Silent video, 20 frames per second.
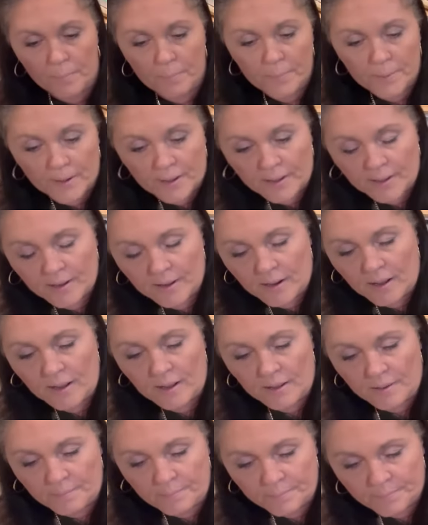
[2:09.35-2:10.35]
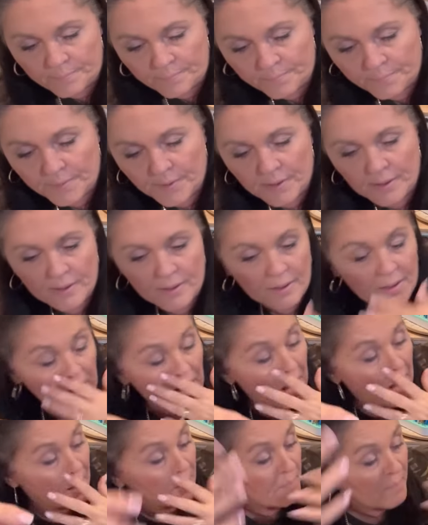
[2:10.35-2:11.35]
but
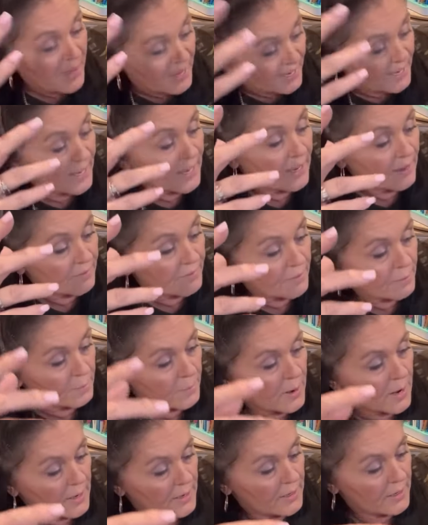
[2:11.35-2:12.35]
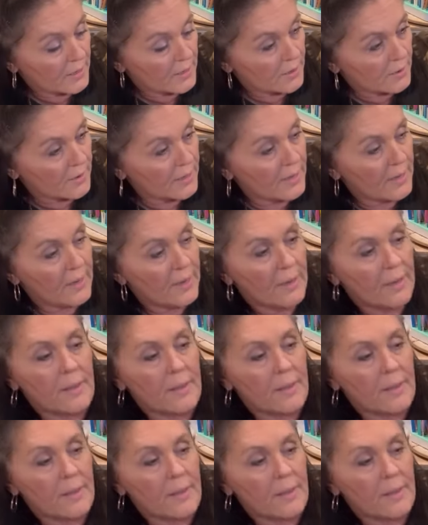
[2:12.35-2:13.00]
I'm making it for Boggy Creek.